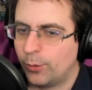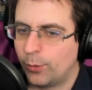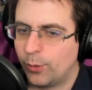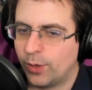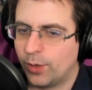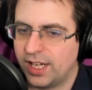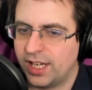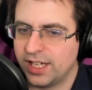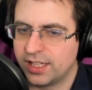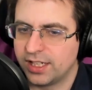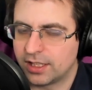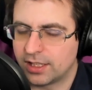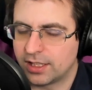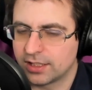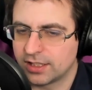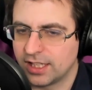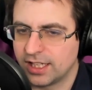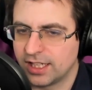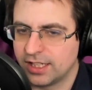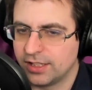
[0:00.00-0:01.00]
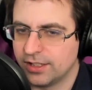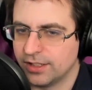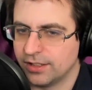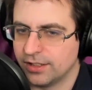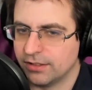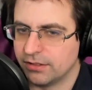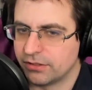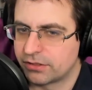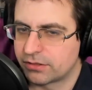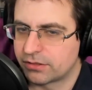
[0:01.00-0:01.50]
what
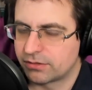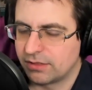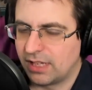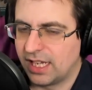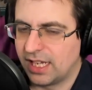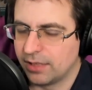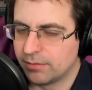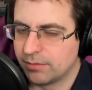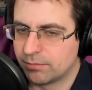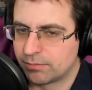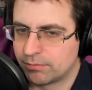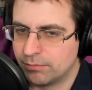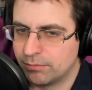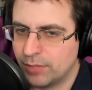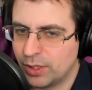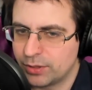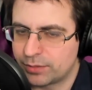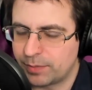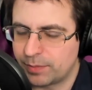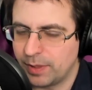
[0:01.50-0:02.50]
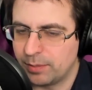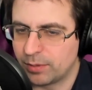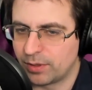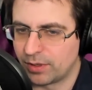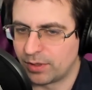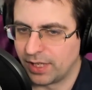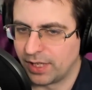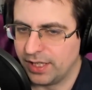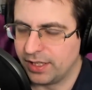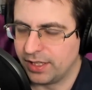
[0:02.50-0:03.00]
conlangers, like most
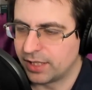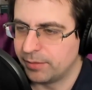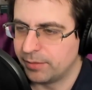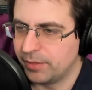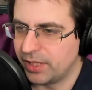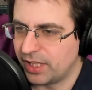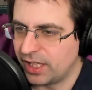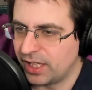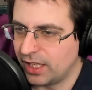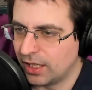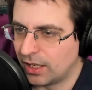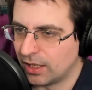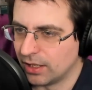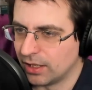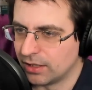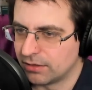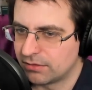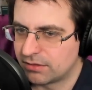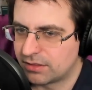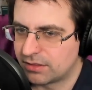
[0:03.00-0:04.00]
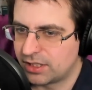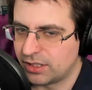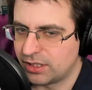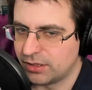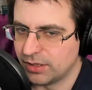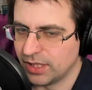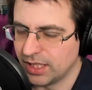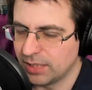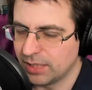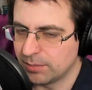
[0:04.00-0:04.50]
people in the community, are
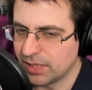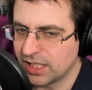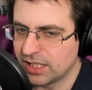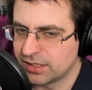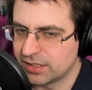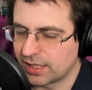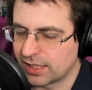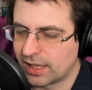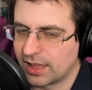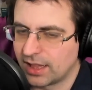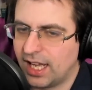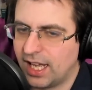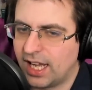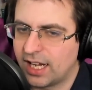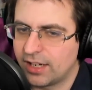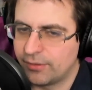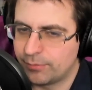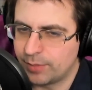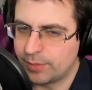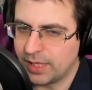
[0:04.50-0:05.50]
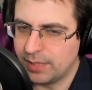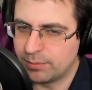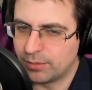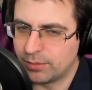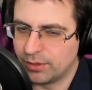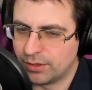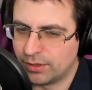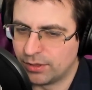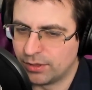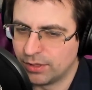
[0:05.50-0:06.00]
doing, because a lot of
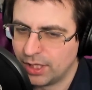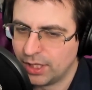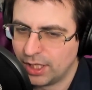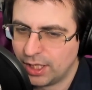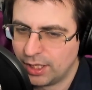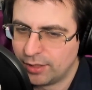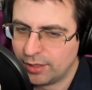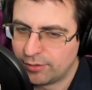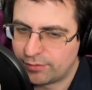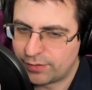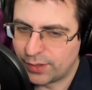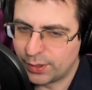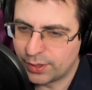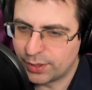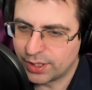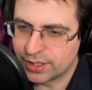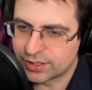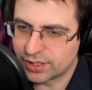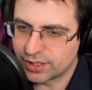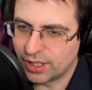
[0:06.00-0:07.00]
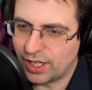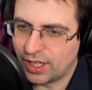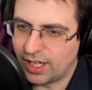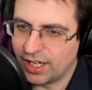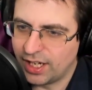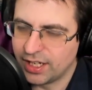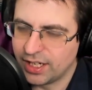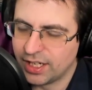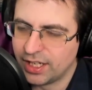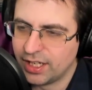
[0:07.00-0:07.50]
people focus
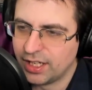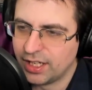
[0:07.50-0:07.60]
on